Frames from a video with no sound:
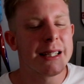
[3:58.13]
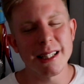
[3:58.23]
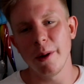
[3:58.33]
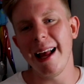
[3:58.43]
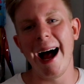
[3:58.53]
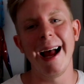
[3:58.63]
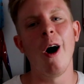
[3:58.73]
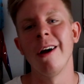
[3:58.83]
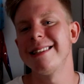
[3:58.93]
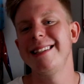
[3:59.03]
So yeah, I
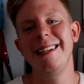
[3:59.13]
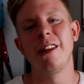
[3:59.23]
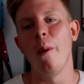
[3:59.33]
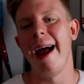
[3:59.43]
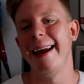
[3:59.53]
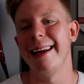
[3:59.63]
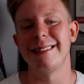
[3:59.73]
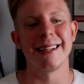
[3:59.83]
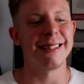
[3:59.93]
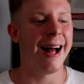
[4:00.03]
honestly don't hate
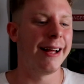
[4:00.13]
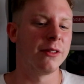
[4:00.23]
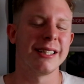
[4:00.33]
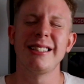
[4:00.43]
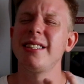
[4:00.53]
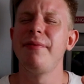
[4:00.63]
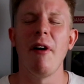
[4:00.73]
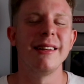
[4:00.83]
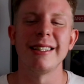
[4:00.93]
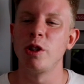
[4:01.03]
AJ Styles. It's just
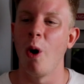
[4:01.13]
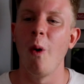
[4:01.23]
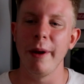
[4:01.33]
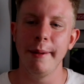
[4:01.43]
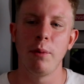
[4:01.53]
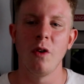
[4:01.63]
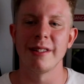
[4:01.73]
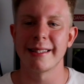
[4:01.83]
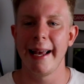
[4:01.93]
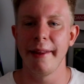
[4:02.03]
fun to troll people
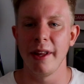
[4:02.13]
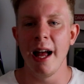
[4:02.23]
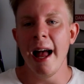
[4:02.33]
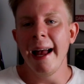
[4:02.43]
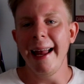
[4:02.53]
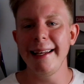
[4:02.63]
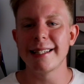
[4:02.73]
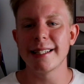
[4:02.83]
and say that he